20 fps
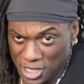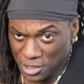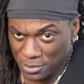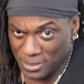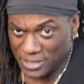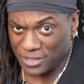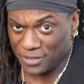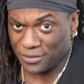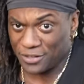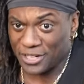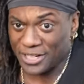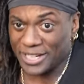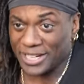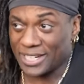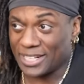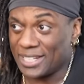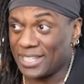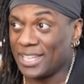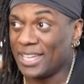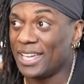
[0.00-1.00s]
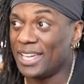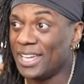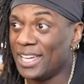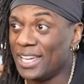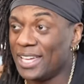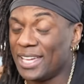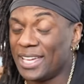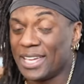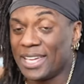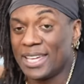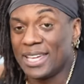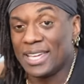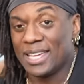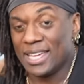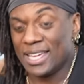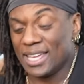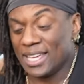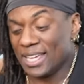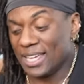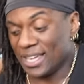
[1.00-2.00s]
right to the very end.
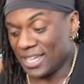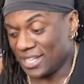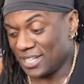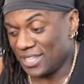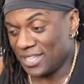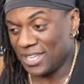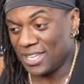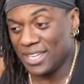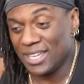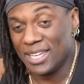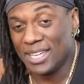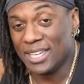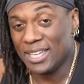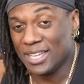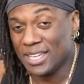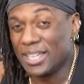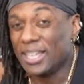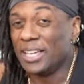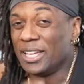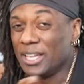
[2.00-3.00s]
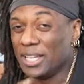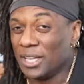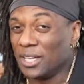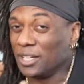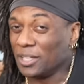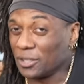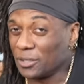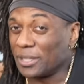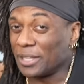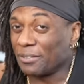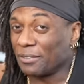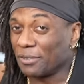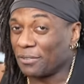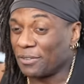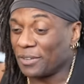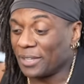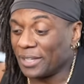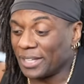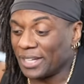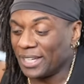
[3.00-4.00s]
And you'll definitely
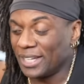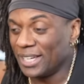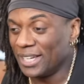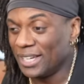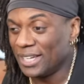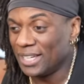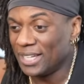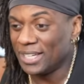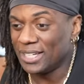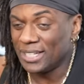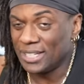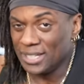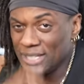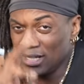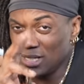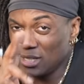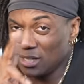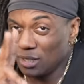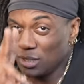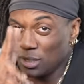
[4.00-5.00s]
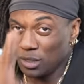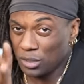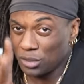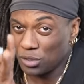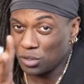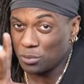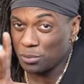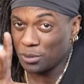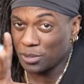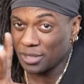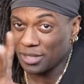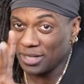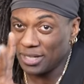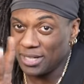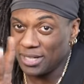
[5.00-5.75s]
feel it. Two more.